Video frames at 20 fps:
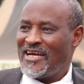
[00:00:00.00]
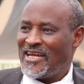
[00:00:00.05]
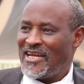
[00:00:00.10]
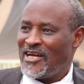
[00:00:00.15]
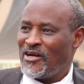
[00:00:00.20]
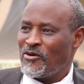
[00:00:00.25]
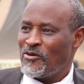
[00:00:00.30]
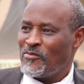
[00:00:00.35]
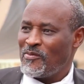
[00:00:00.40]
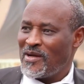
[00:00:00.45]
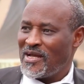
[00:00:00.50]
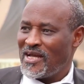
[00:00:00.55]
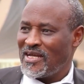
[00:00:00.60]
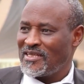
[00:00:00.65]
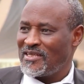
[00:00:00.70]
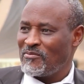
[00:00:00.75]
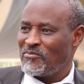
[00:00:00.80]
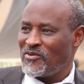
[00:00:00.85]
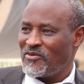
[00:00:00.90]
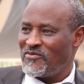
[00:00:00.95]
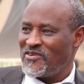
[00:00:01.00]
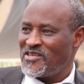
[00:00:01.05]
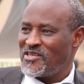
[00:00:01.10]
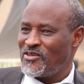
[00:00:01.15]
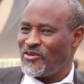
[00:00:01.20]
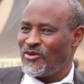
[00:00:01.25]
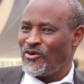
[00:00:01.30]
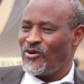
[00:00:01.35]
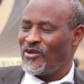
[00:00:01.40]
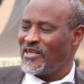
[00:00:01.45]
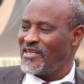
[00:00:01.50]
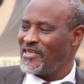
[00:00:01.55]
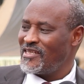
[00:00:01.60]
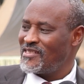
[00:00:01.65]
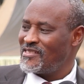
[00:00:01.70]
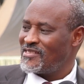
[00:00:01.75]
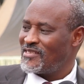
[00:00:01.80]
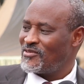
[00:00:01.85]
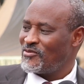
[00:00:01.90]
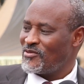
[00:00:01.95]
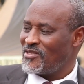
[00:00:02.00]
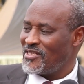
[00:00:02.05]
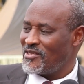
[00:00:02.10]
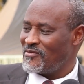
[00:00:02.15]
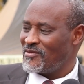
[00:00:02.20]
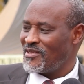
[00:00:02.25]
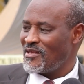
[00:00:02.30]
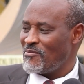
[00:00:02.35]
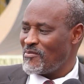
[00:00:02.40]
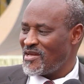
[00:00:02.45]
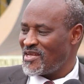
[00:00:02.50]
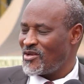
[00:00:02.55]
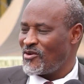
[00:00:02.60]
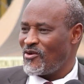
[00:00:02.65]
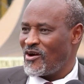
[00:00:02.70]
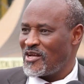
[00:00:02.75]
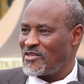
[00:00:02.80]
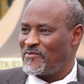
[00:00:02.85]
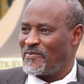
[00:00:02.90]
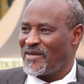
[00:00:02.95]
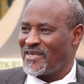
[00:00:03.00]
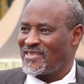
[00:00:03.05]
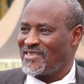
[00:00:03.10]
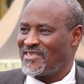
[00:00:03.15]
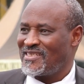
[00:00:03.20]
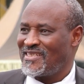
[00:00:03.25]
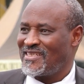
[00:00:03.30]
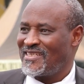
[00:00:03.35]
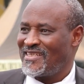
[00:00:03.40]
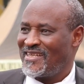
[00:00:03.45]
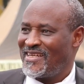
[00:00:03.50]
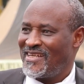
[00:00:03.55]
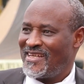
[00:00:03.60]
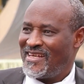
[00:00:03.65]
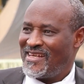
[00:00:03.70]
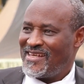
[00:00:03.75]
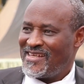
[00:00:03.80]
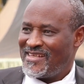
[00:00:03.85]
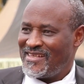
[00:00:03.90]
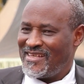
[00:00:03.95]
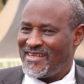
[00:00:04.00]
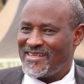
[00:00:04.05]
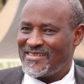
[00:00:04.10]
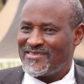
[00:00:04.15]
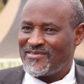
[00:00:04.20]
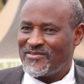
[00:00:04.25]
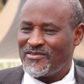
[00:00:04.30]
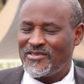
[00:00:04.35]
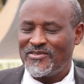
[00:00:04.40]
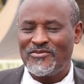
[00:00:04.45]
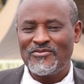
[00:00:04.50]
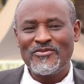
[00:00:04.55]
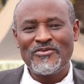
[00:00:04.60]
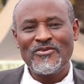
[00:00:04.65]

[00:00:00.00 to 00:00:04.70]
allow my other professional colleagues to deal with the medical aspects. Yes, so it will